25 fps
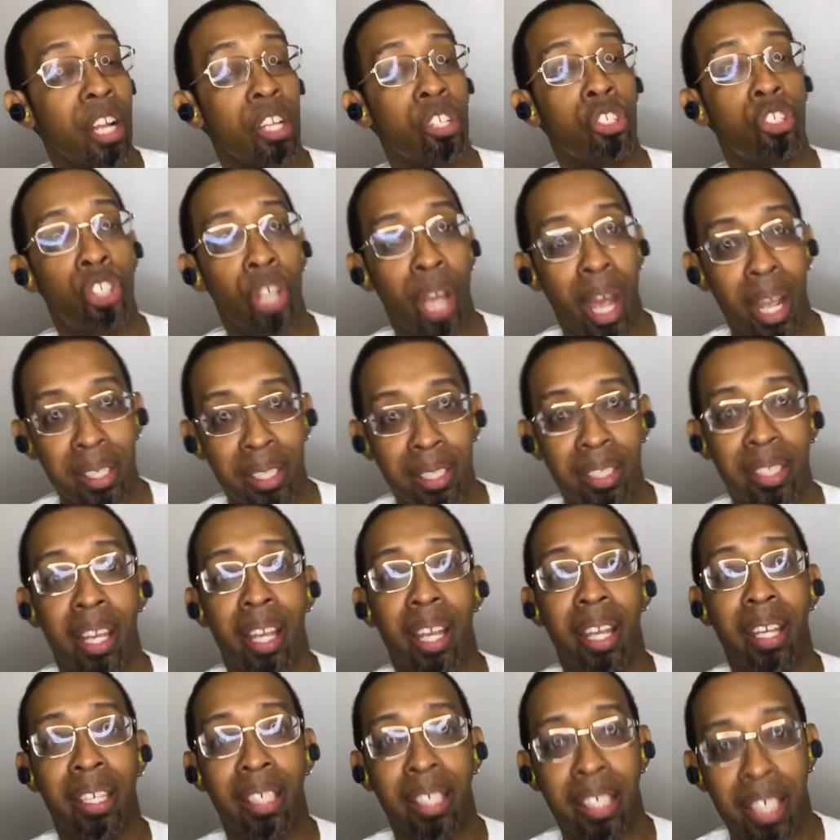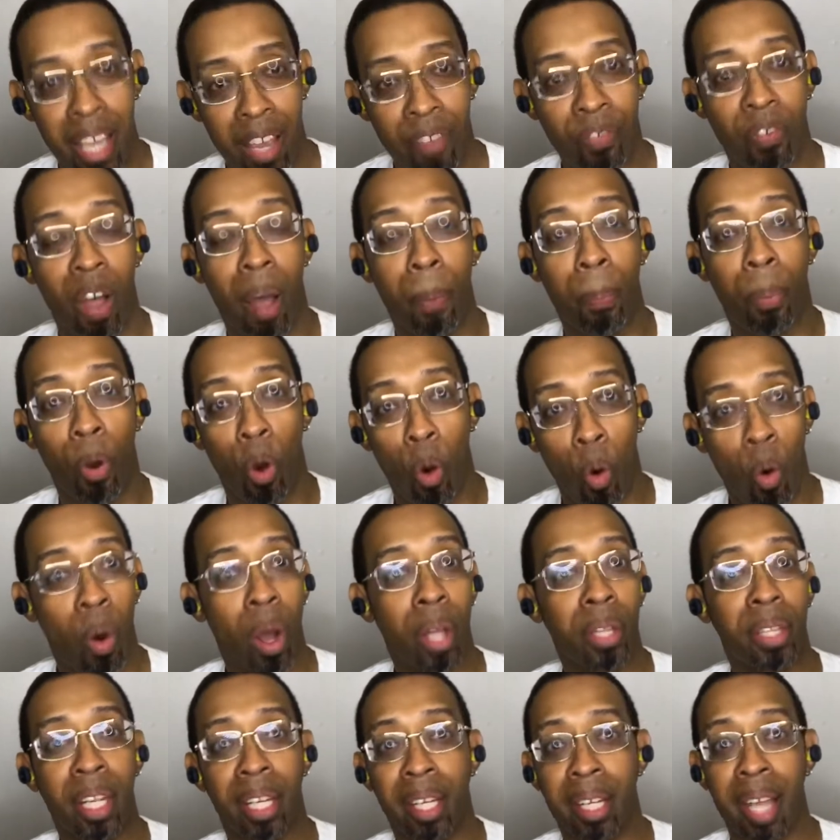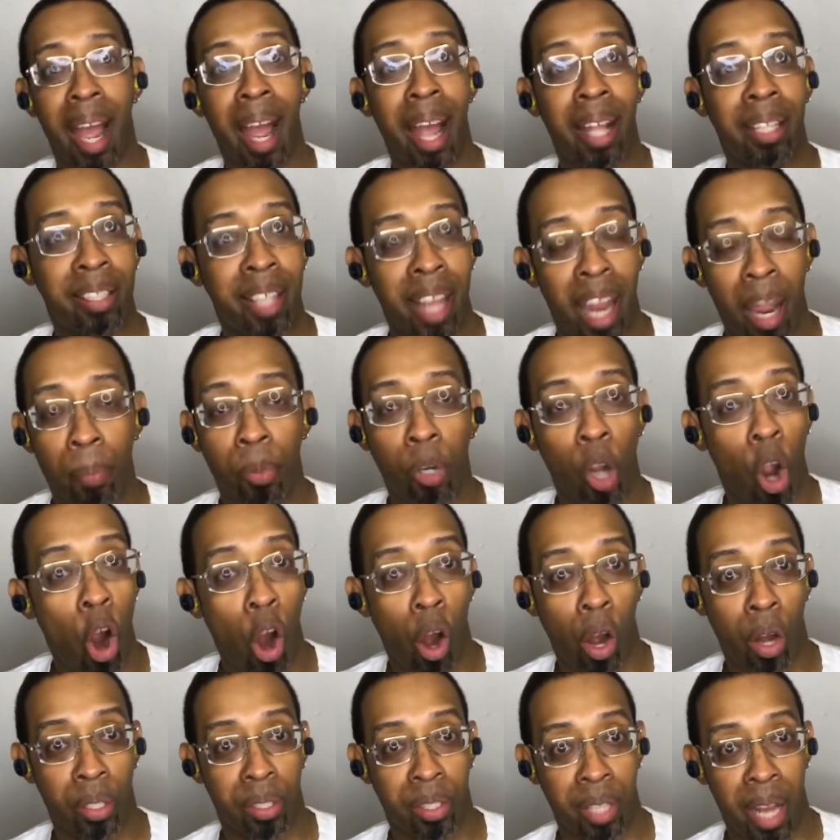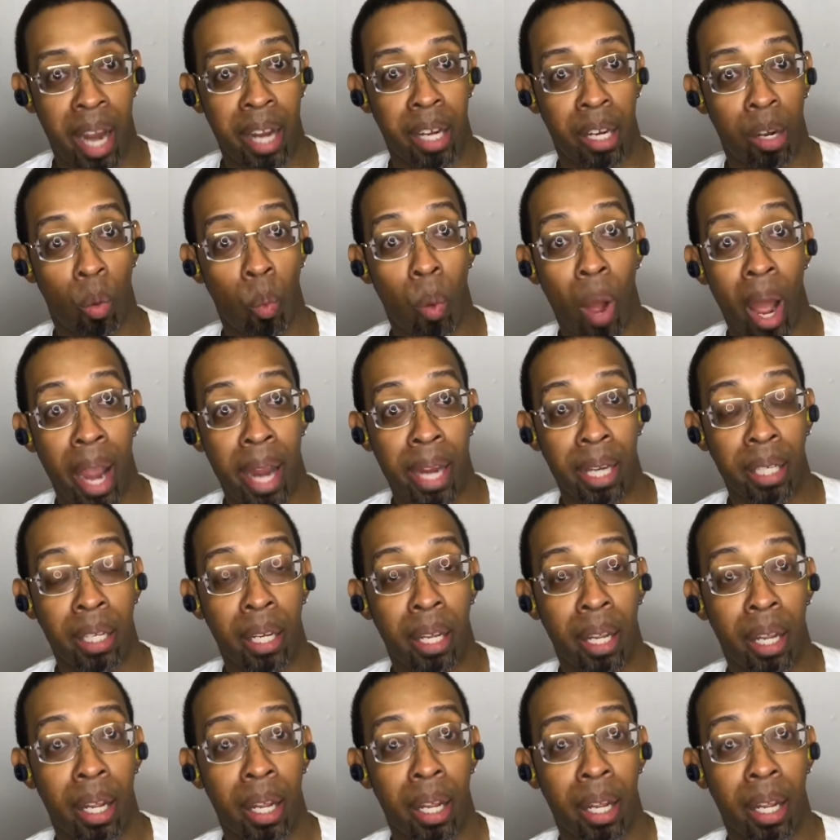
Just give up on the goddamn card, Dana White.